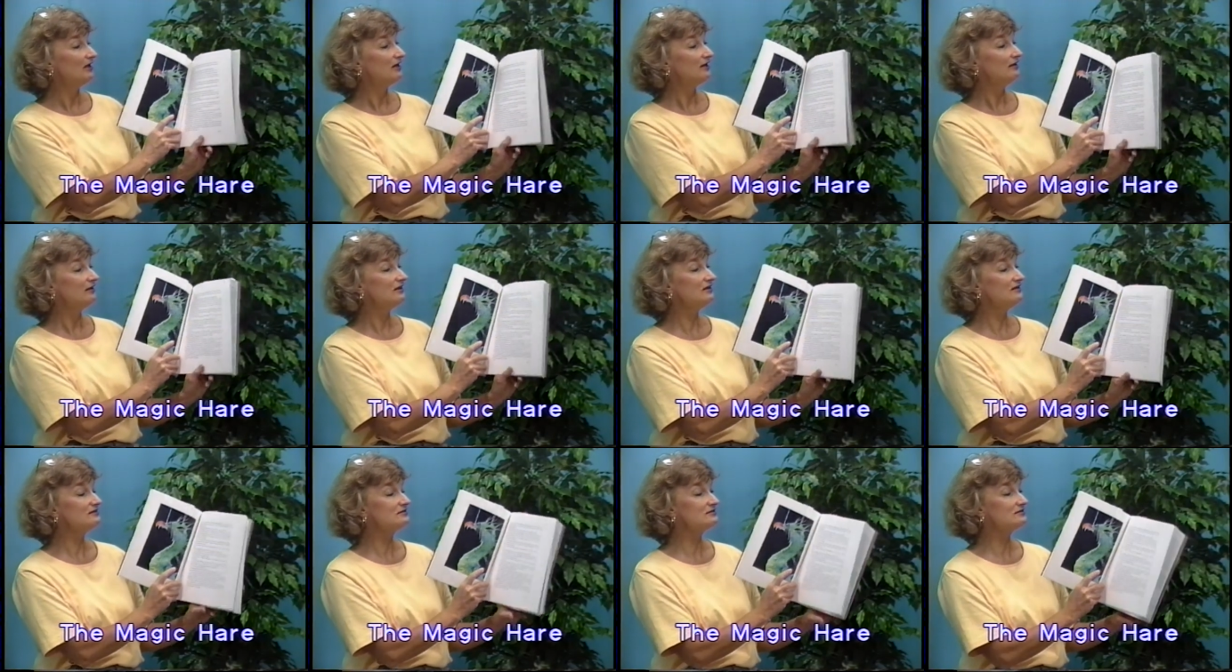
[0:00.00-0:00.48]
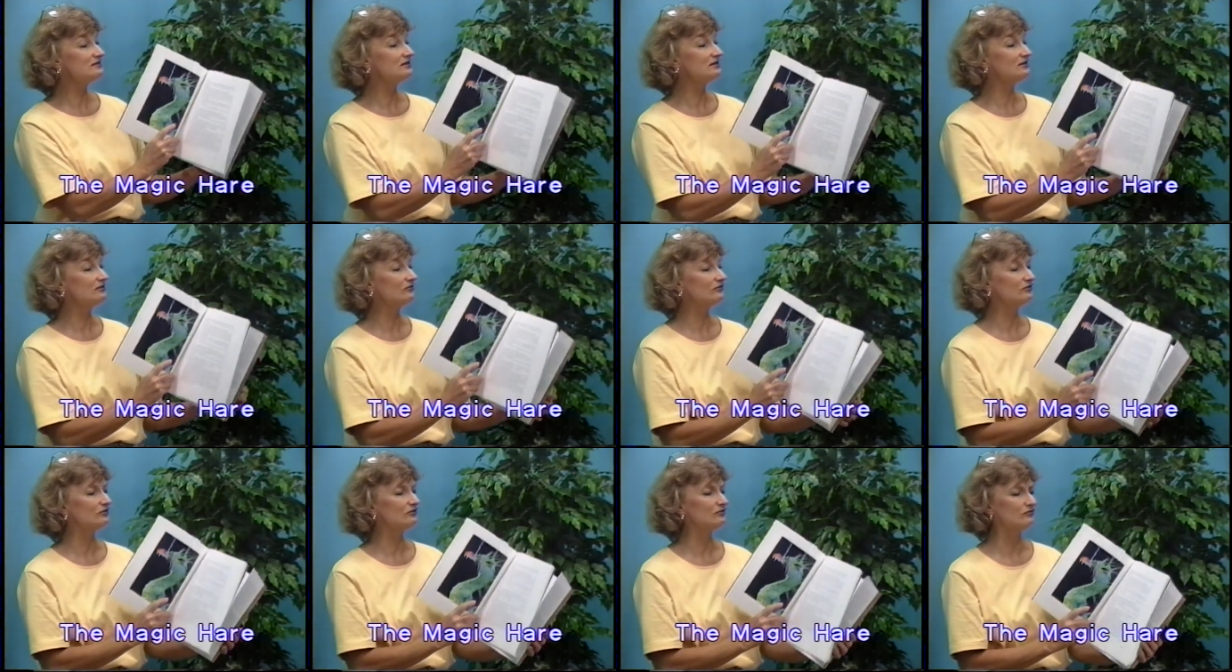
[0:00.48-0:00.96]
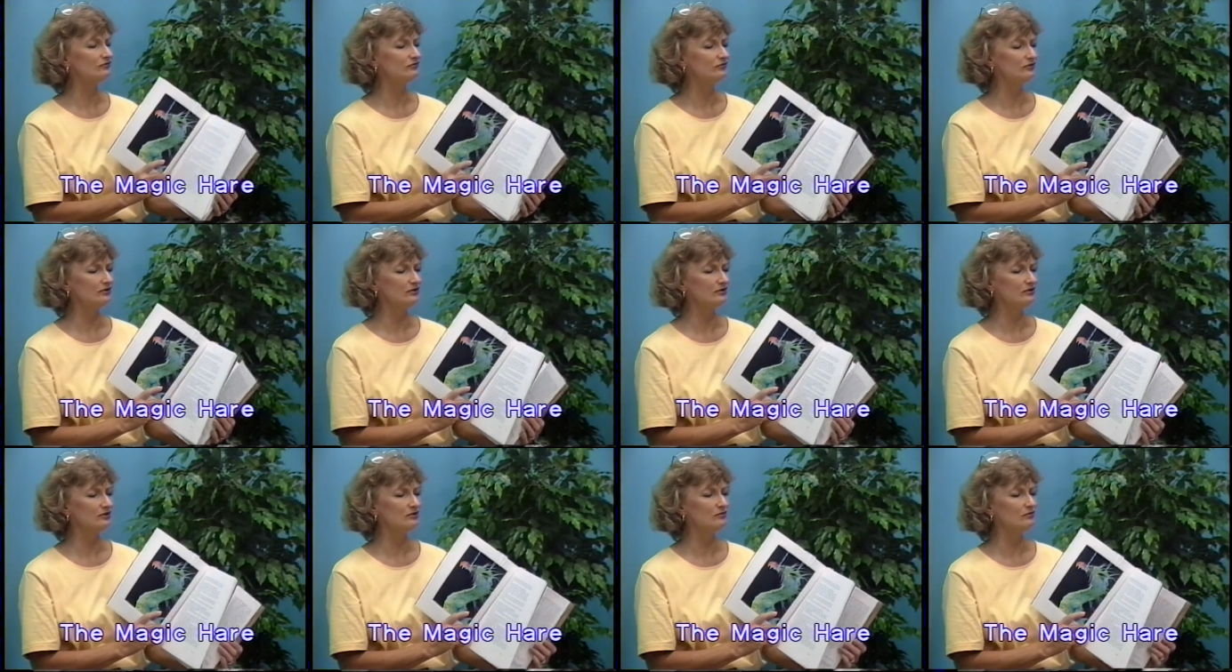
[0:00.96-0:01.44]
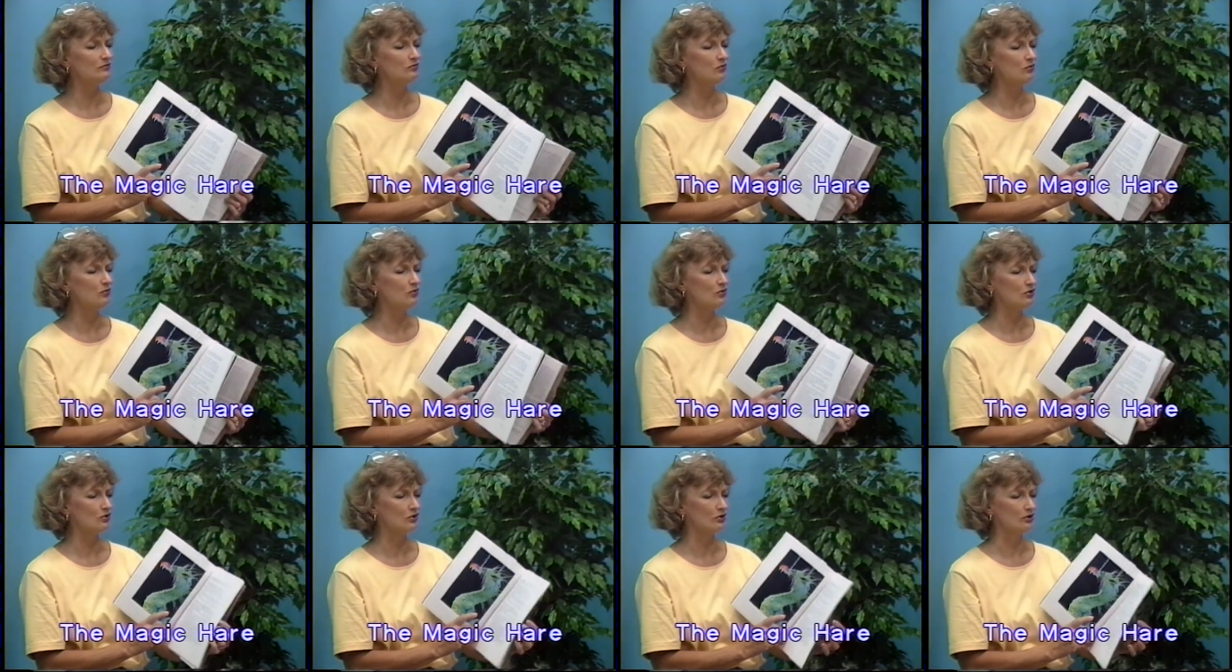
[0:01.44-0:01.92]
These tales are very
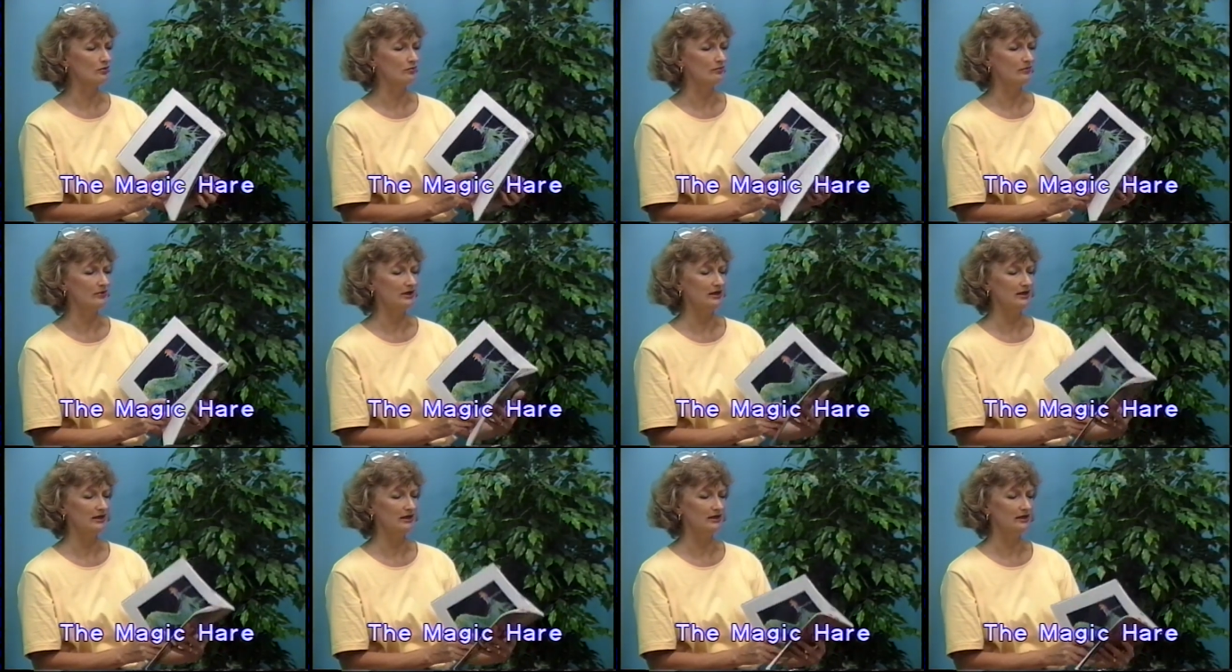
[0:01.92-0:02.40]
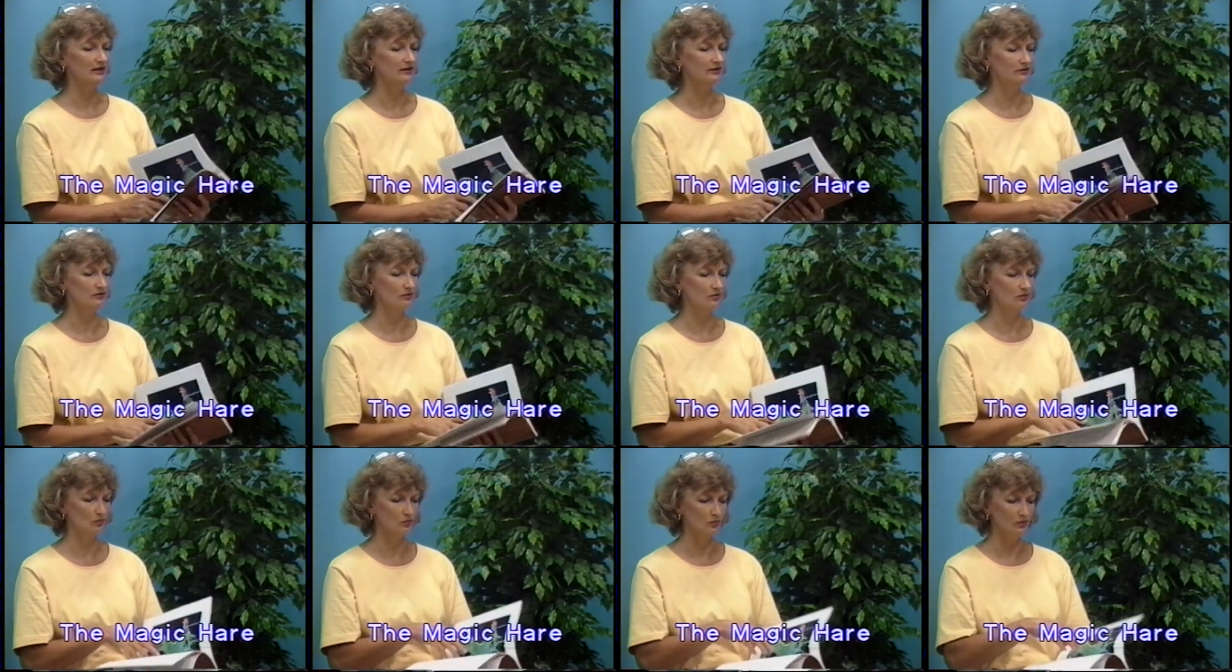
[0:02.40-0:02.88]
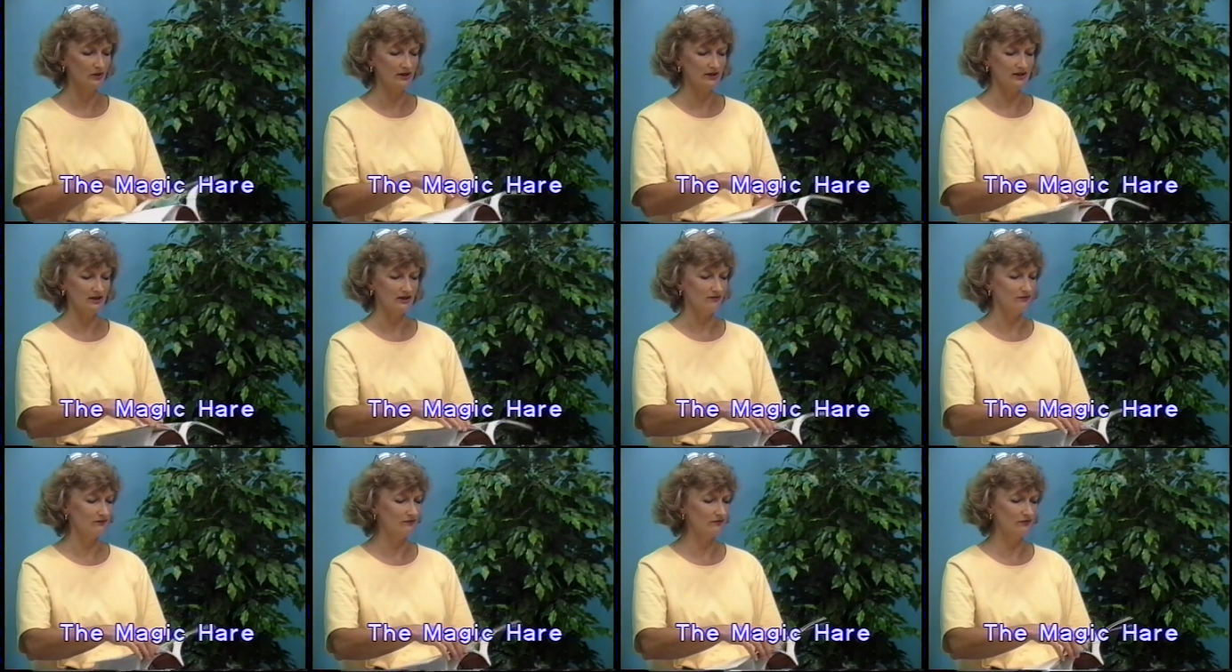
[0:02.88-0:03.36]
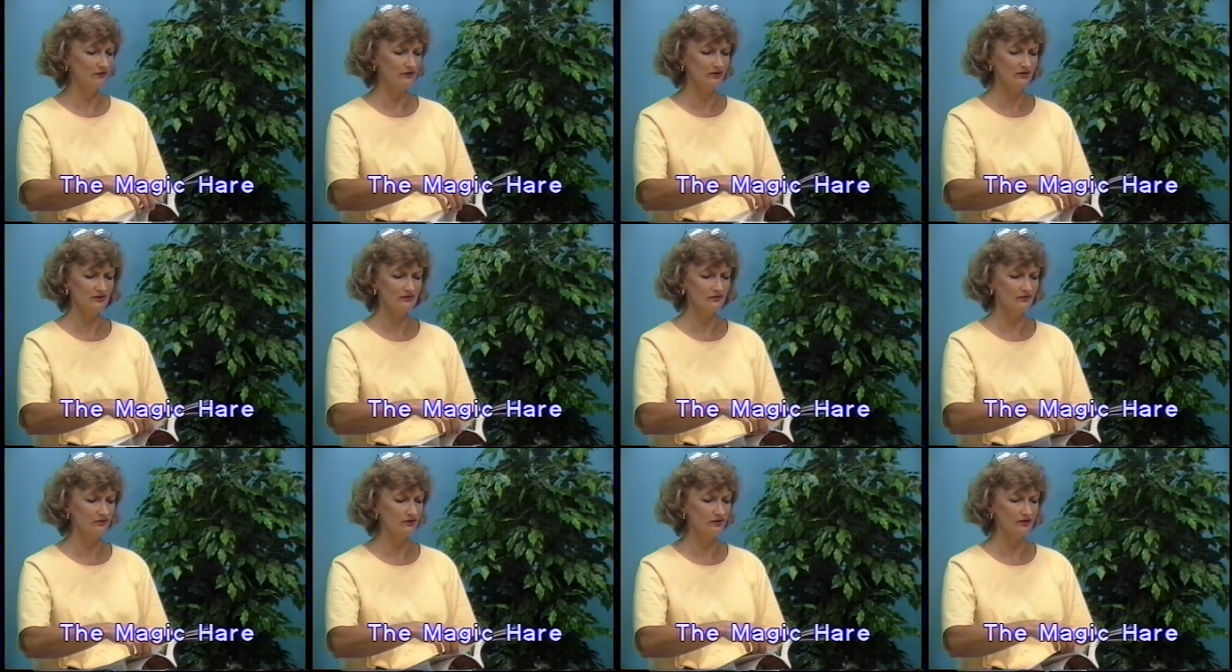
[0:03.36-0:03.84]
warm and witty,
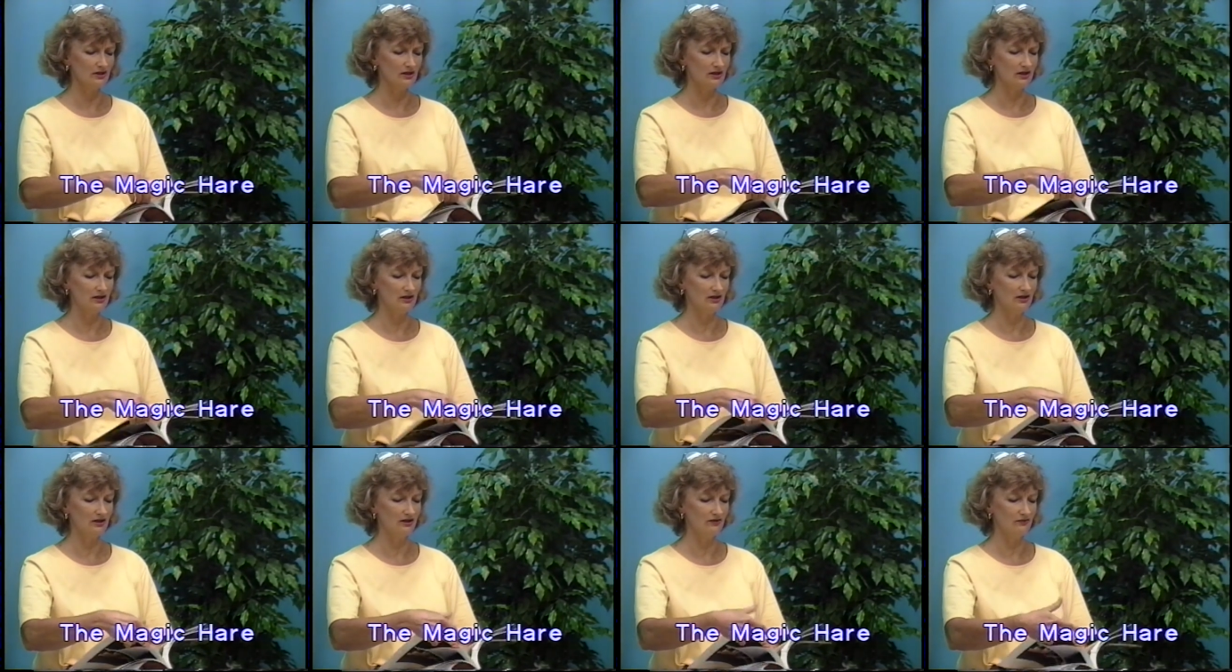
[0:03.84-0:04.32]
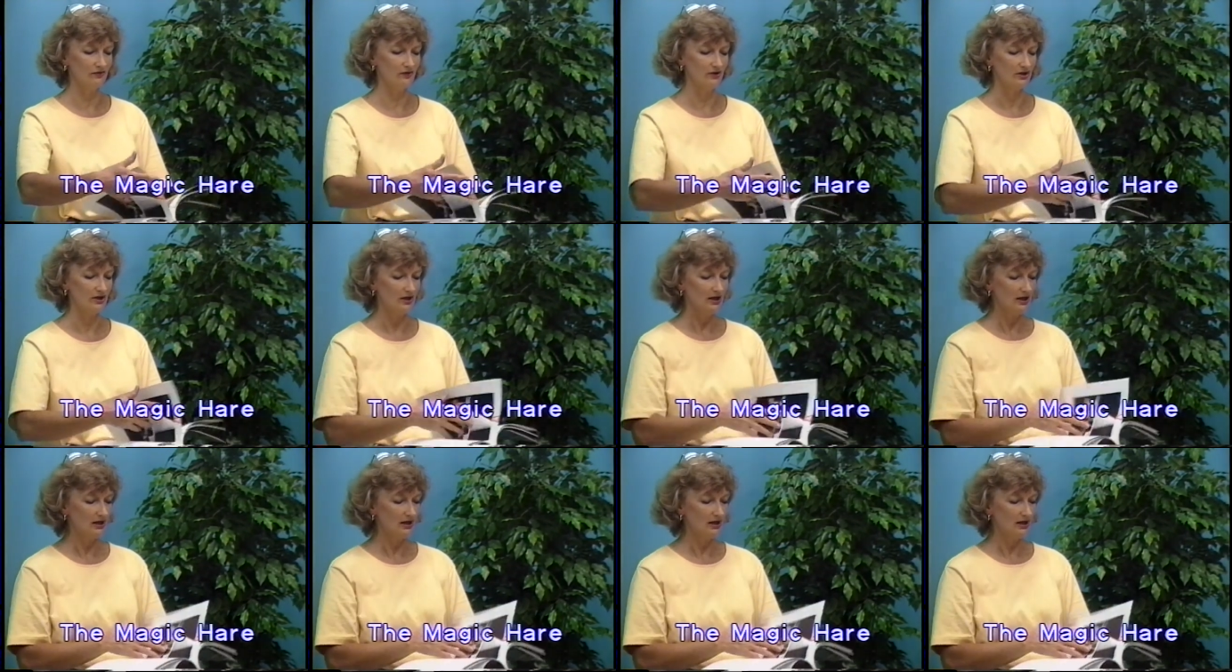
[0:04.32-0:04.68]
very, very clever.